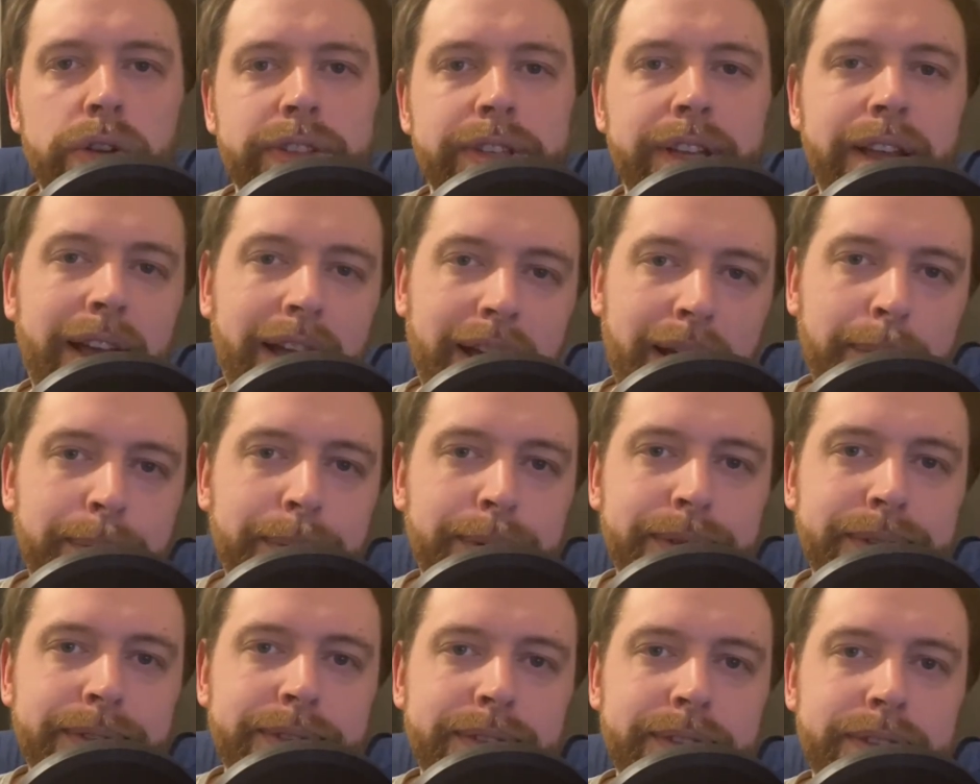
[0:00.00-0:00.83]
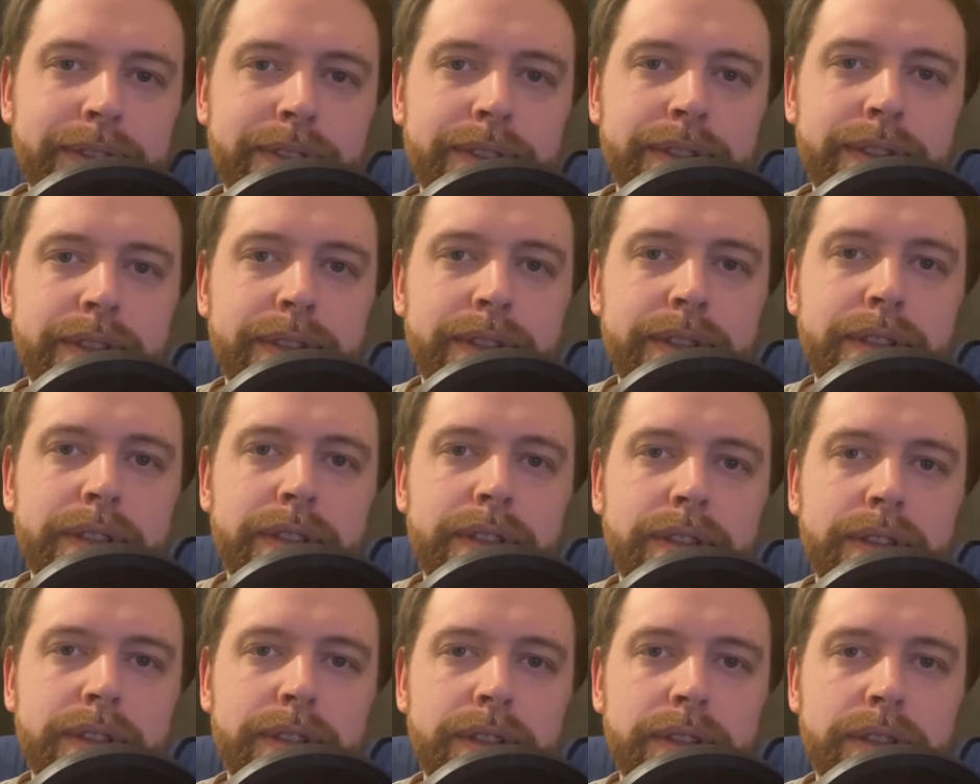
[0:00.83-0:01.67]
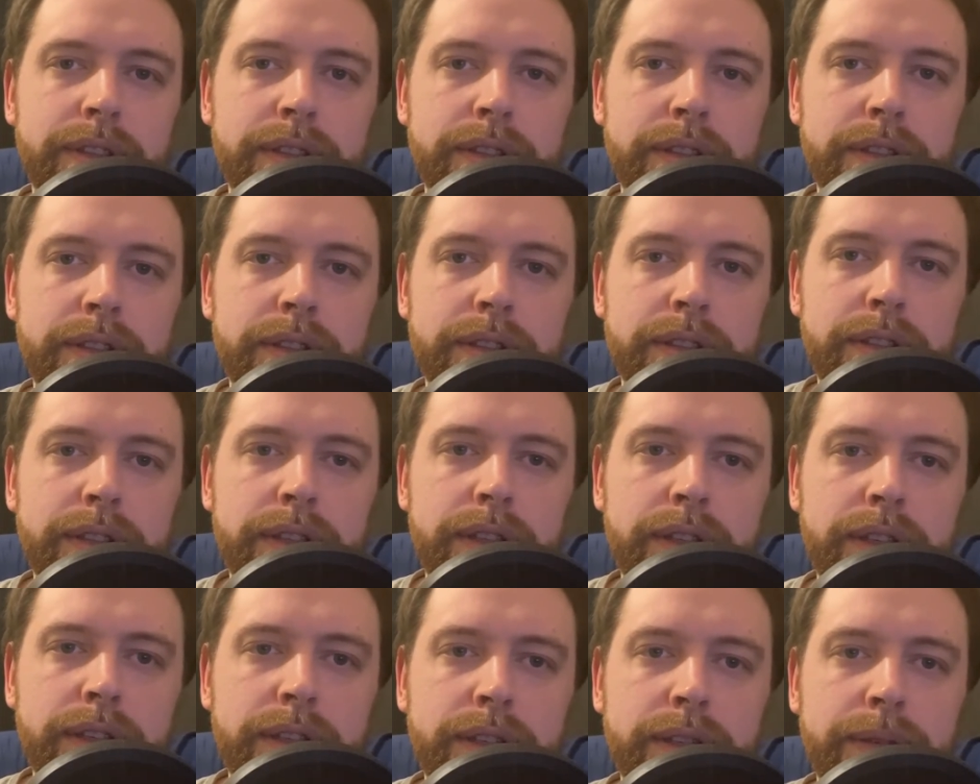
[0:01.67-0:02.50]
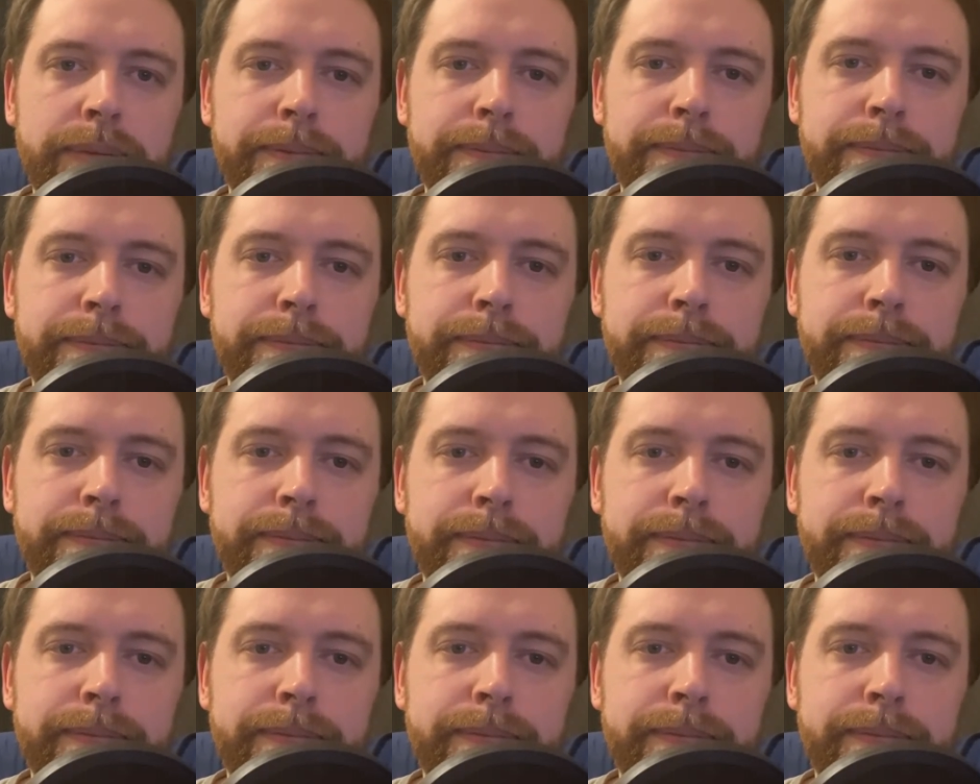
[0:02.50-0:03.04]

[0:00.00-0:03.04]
happened in